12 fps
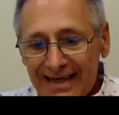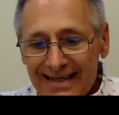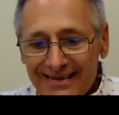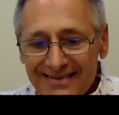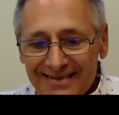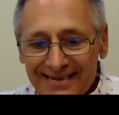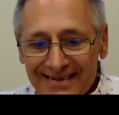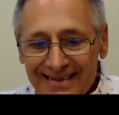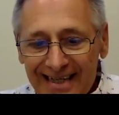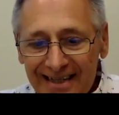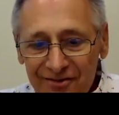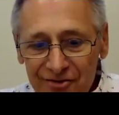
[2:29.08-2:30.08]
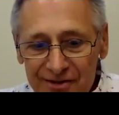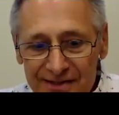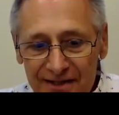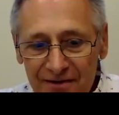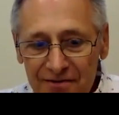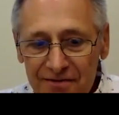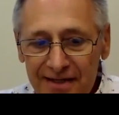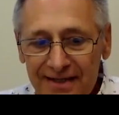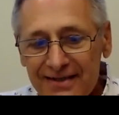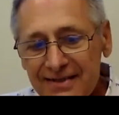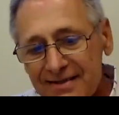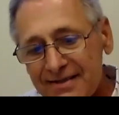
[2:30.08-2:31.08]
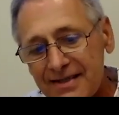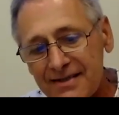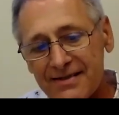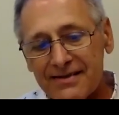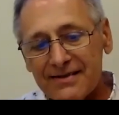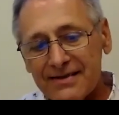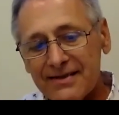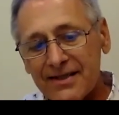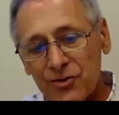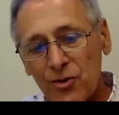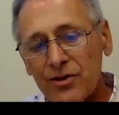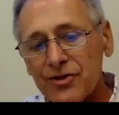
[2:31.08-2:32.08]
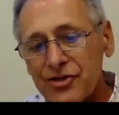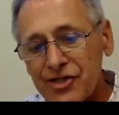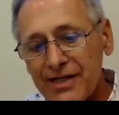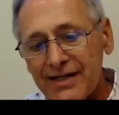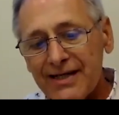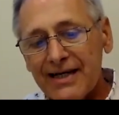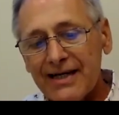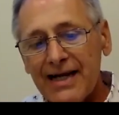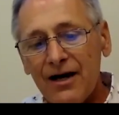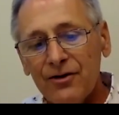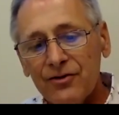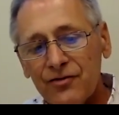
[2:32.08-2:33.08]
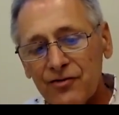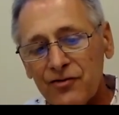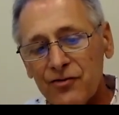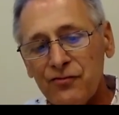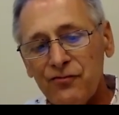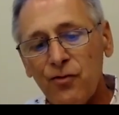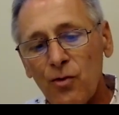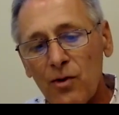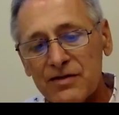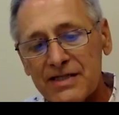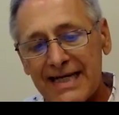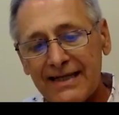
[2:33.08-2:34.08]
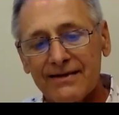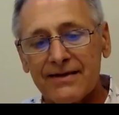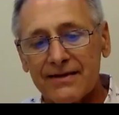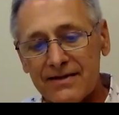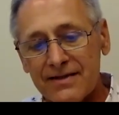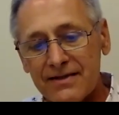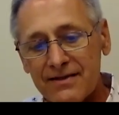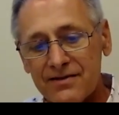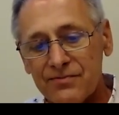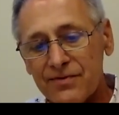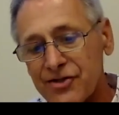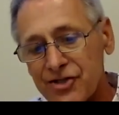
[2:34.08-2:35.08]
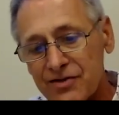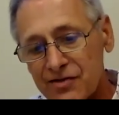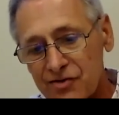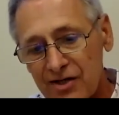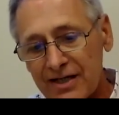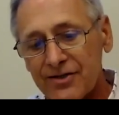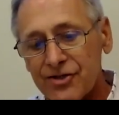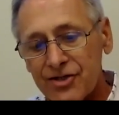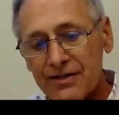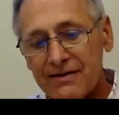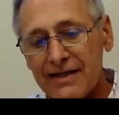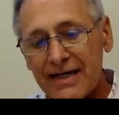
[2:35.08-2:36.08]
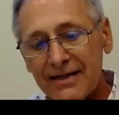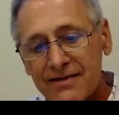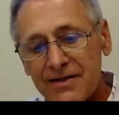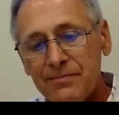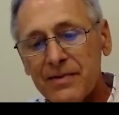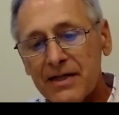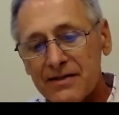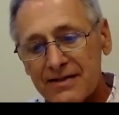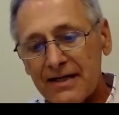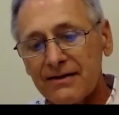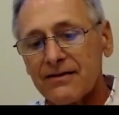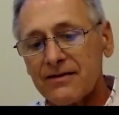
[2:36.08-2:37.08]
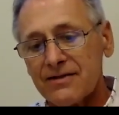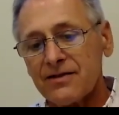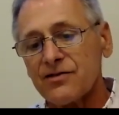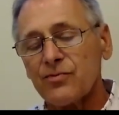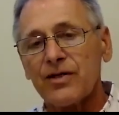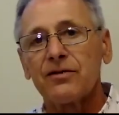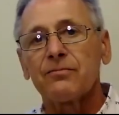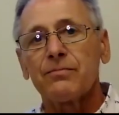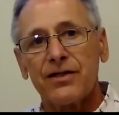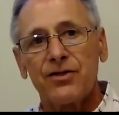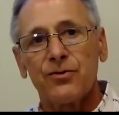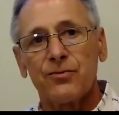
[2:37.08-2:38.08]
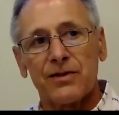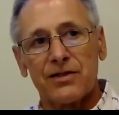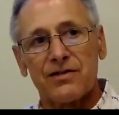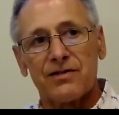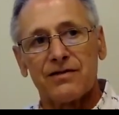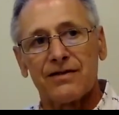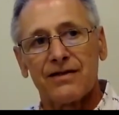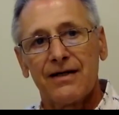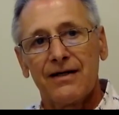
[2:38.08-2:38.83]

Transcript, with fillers: And the interesting thing is this technology allows to form sentences which are structured like singular sentences written by humans.